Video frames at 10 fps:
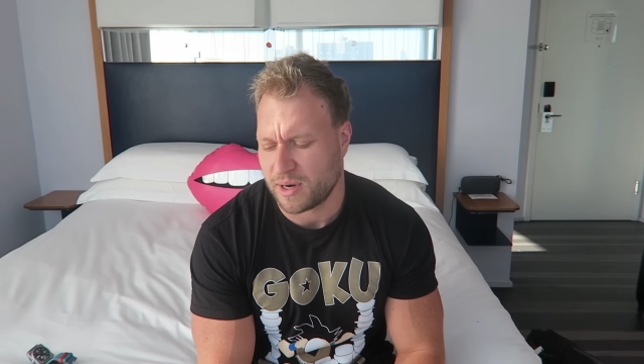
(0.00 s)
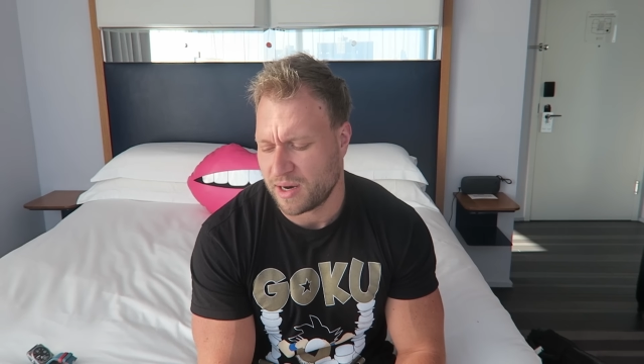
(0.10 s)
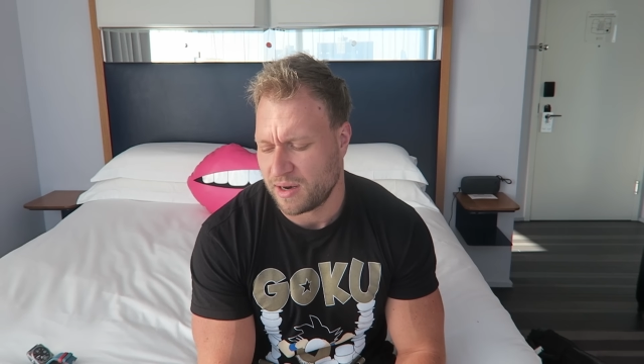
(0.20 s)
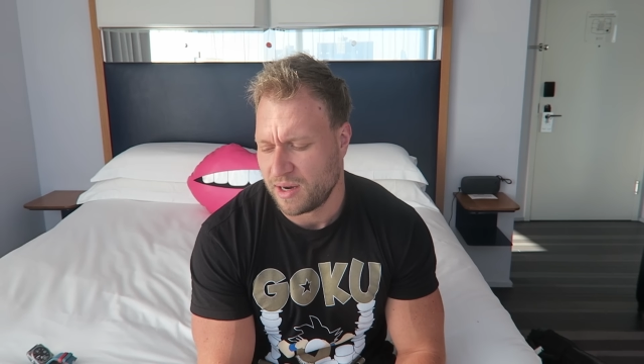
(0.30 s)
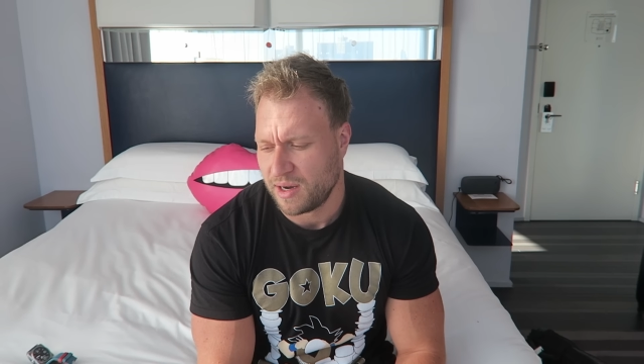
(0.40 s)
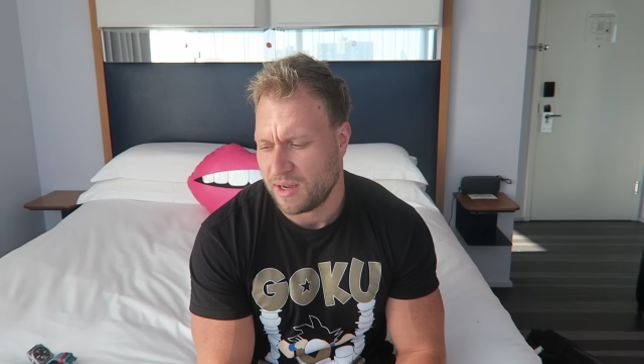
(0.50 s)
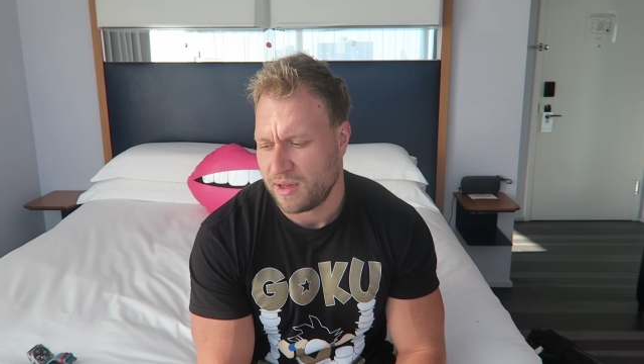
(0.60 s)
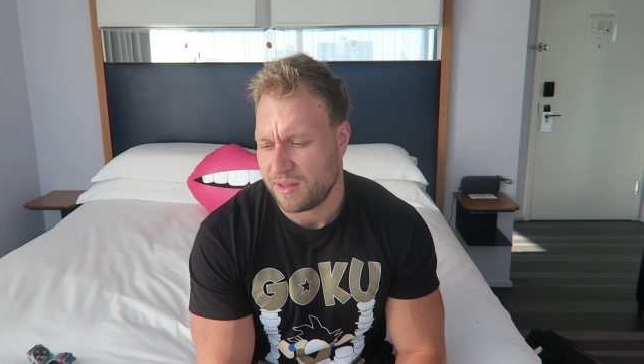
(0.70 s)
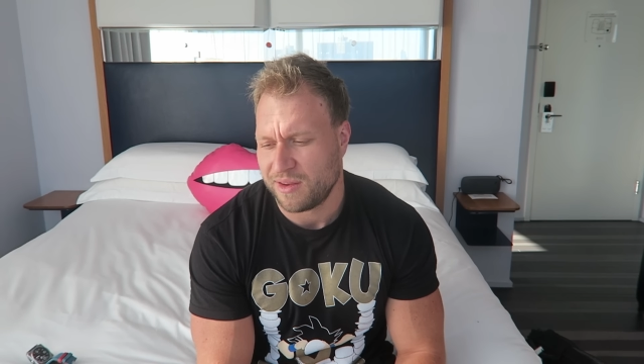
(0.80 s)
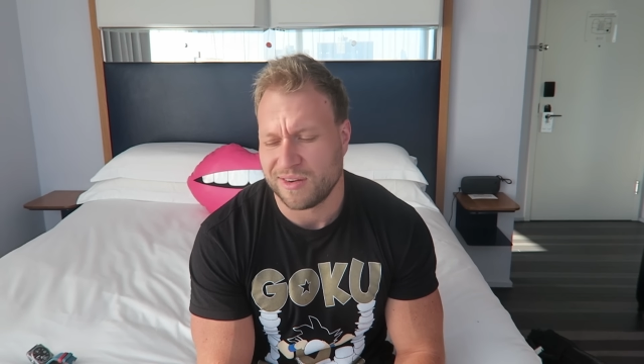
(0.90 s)
where
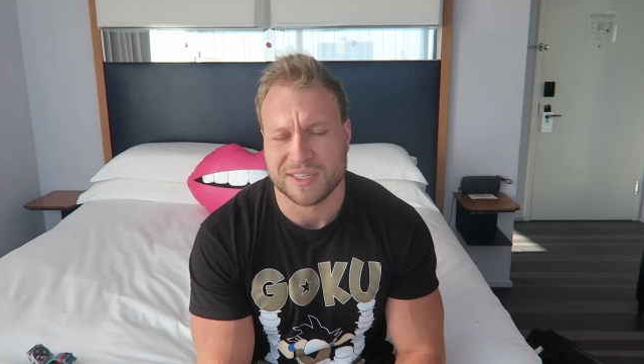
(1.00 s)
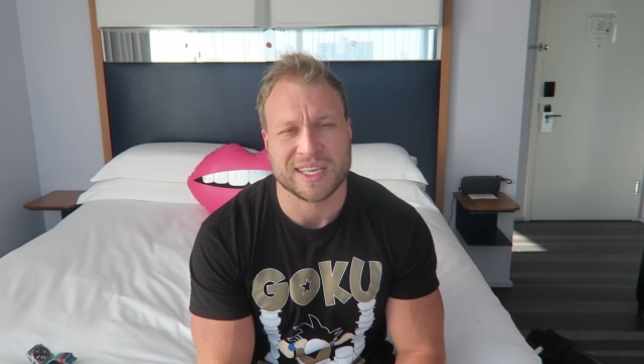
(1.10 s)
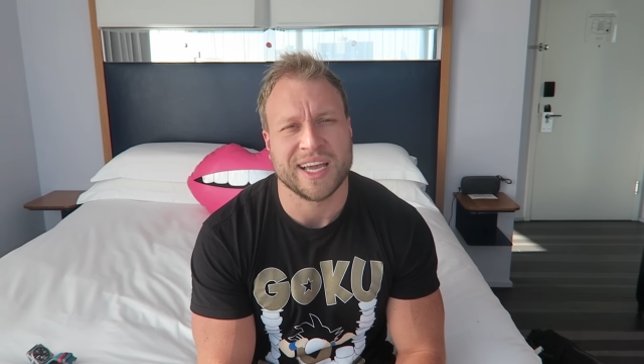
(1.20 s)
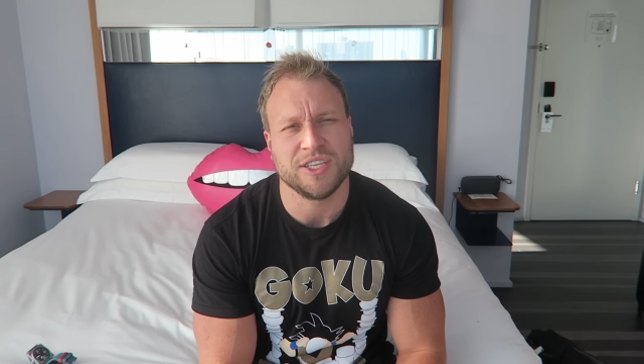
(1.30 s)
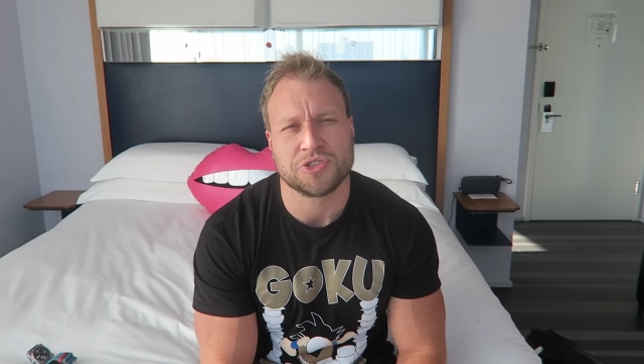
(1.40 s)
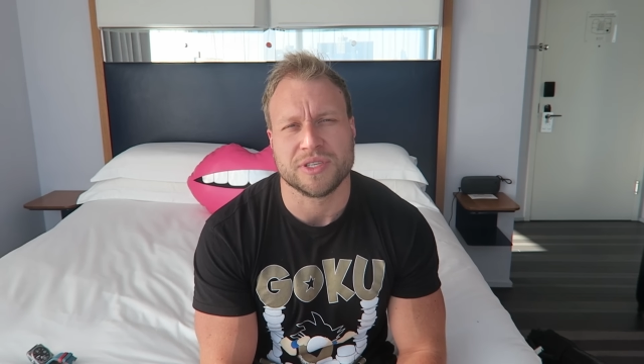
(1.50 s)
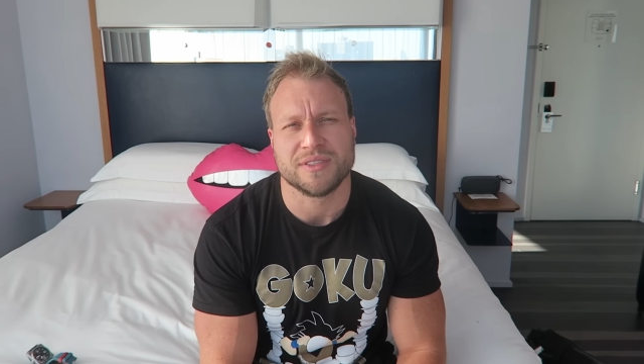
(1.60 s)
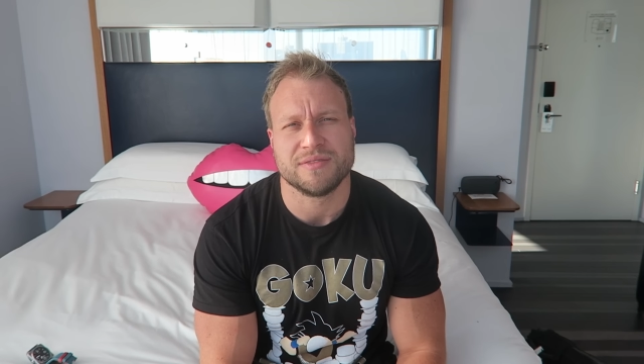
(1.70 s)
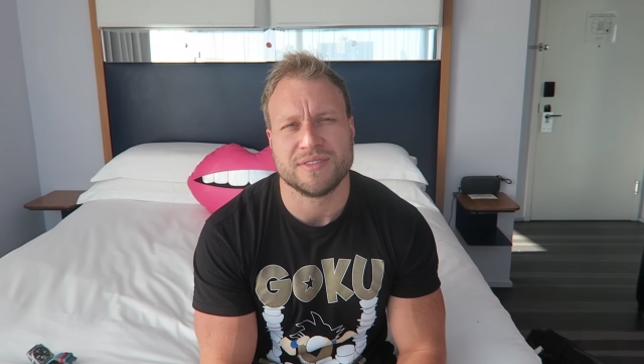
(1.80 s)
there is hatred.